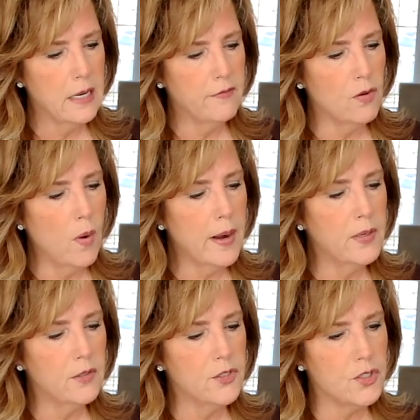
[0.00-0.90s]
If you want to
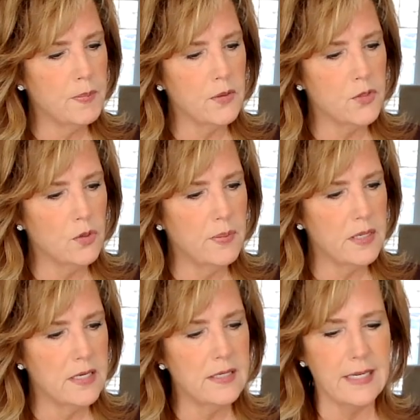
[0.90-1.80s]
build your spiritual
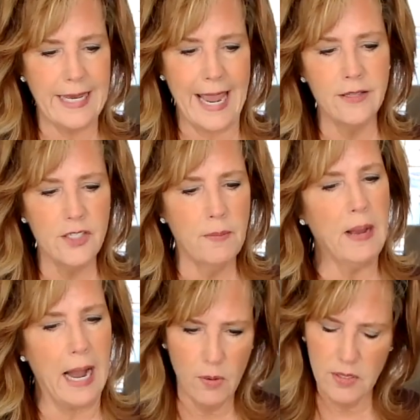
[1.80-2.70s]
business, gain some
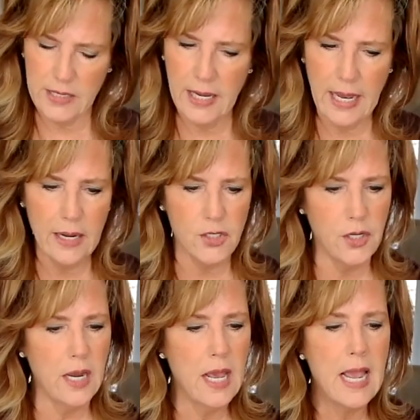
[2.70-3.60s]
power, take
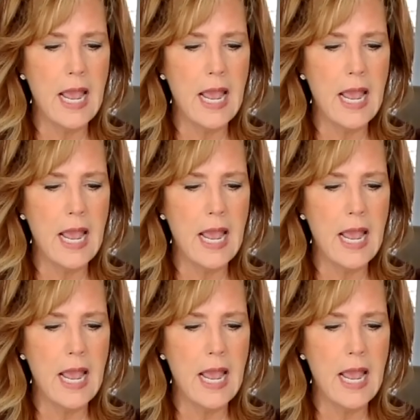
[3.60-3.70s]
action.